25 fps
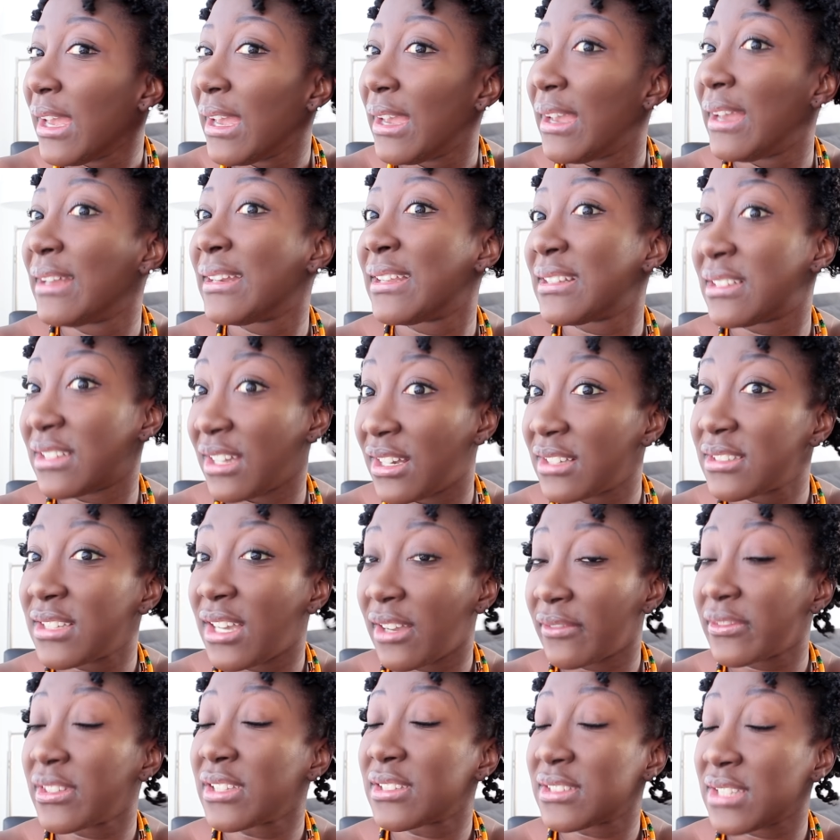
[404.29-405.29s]
And it does
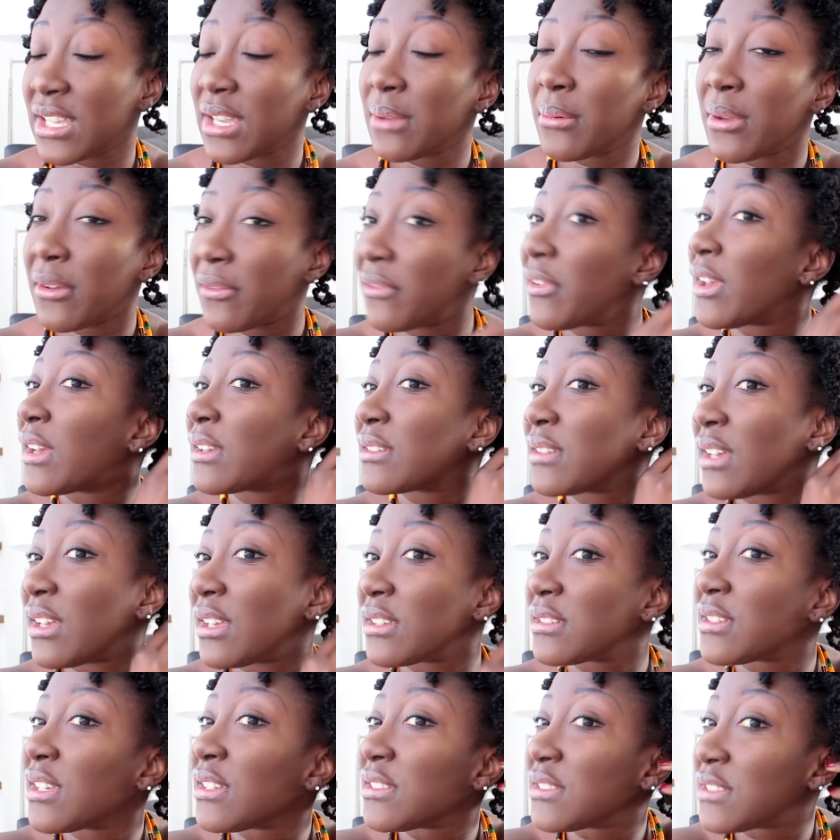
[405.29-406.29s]
have the same effect
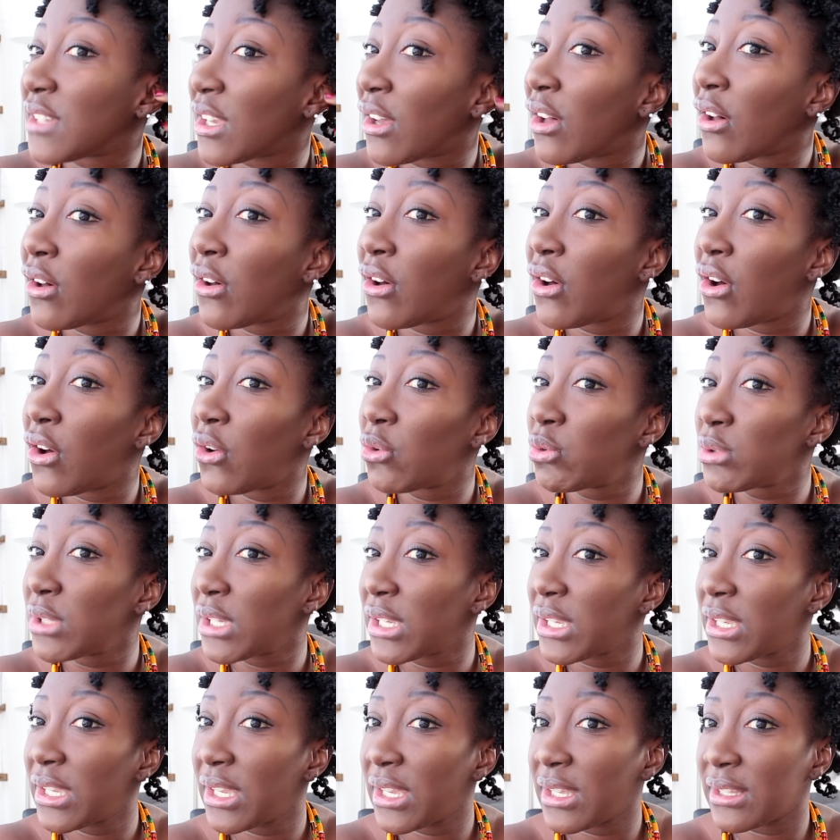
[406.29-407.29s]
as a gel,
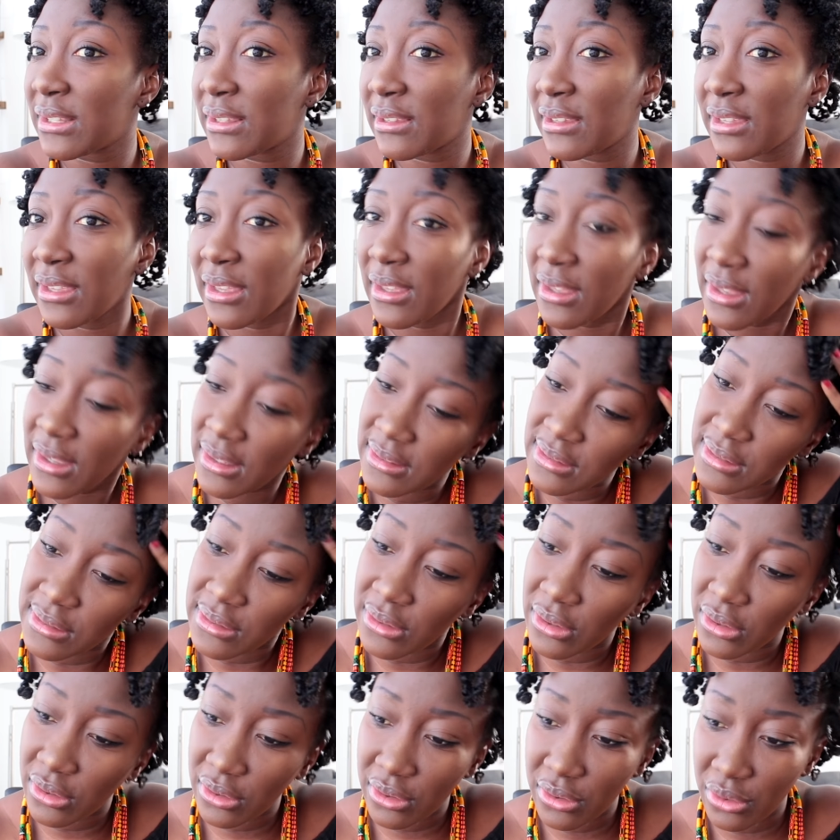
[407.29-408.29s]
only it's
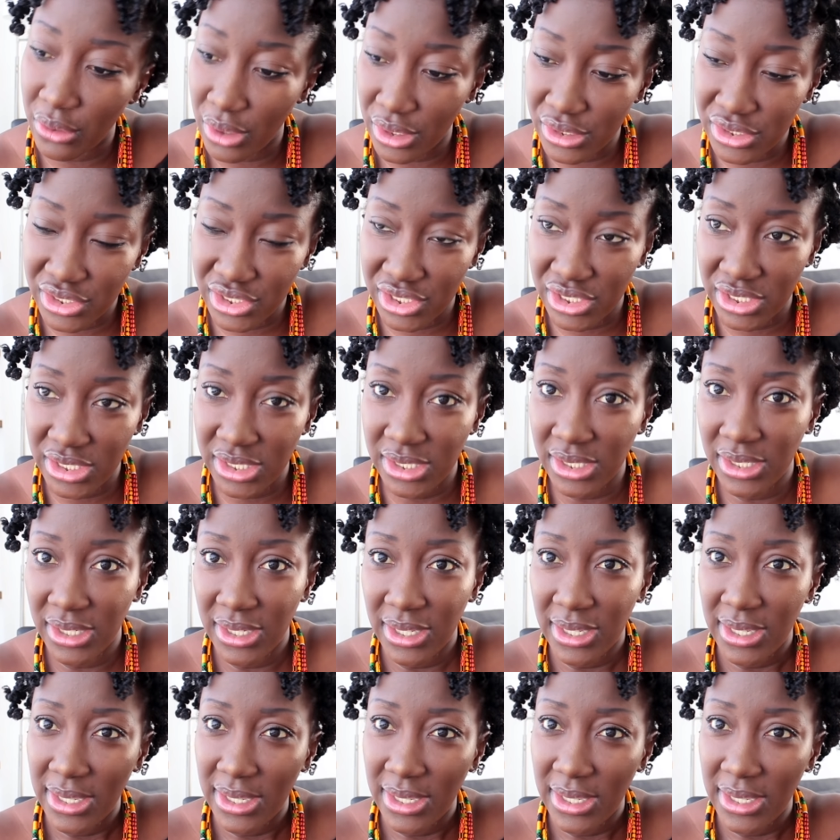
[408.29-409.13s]
not crunchy.